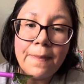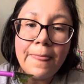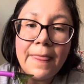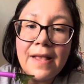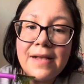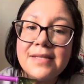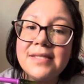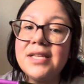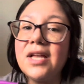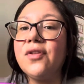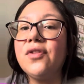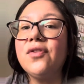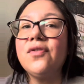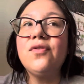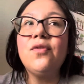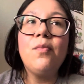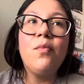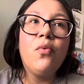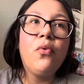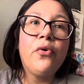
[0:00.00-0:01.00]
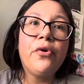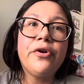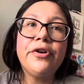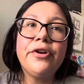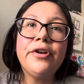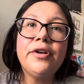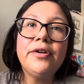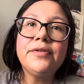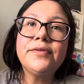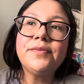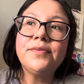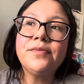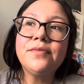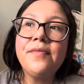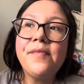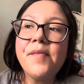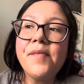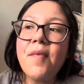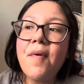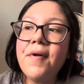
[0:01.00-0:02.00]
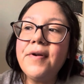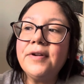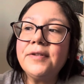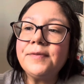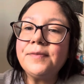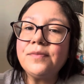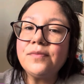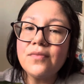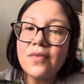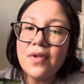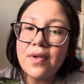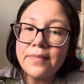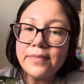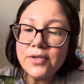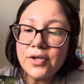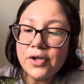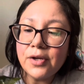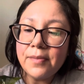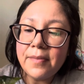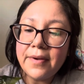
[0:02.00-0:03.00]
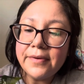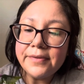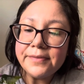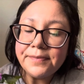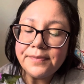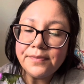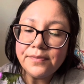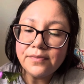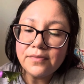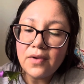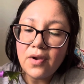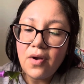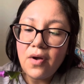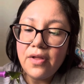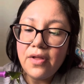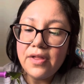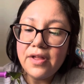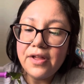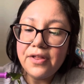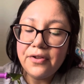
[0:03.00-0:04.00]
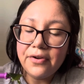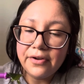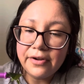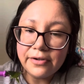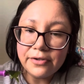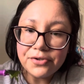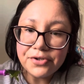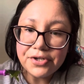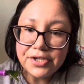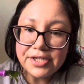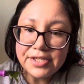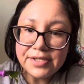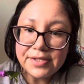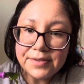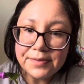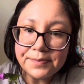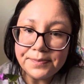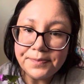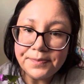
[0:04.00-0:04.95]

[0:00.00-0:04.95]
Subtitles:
south of the border. I'm talking about all the other countries